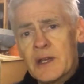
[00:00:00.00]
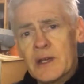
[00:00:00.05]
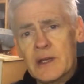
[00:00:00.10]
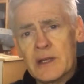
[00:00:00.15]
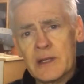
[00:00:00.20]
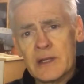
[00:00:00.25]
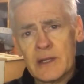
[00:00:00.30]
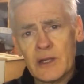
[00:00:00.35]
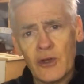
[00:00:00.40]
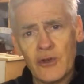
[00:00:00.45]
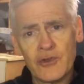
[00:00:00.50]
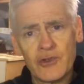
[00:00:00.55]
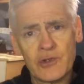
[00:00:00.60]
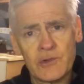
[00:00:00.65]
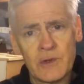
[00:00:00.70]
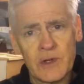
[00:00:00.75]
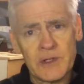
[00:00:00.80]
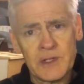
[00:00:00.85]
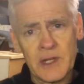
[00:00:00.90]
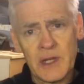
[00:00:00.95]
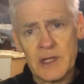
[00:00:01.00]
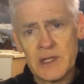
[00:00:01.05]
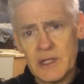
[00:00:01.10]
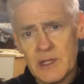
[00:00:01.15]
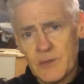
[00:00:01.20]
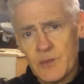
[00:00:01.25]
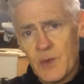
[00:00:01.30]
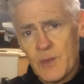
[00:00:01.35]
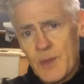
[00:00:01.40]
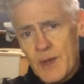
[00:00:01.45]
a
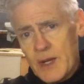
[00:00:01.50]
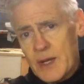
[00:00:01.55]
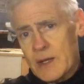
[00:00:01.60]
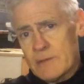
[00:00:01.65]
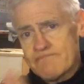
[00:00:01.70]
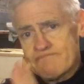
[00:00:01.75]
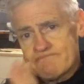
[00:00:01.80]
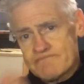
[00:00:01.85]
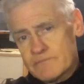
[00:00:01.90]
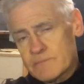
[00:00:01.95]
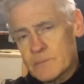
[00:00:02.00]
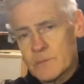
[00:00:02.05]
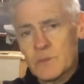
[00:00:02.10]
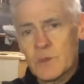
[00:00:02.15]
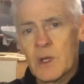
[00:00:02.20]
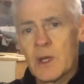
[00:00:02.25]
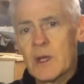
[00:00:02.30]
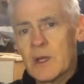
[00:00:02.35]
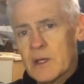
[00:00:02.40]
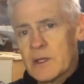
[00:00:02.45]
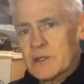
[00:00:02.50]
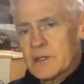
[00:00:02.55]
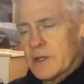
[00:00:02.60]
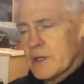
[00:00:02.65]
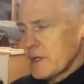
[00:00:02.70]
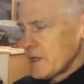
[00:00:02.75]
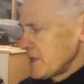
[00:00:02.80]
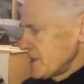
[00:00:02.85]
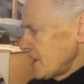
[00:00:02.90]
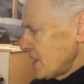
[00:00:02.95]
contra-rotating propeller, so
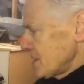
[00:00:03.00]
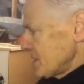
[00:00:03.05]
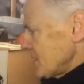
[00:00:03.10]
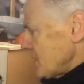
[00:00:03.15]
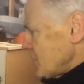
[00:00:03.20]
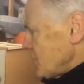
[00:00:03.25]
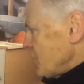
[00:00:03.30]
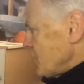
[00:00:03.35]
it doesn't actually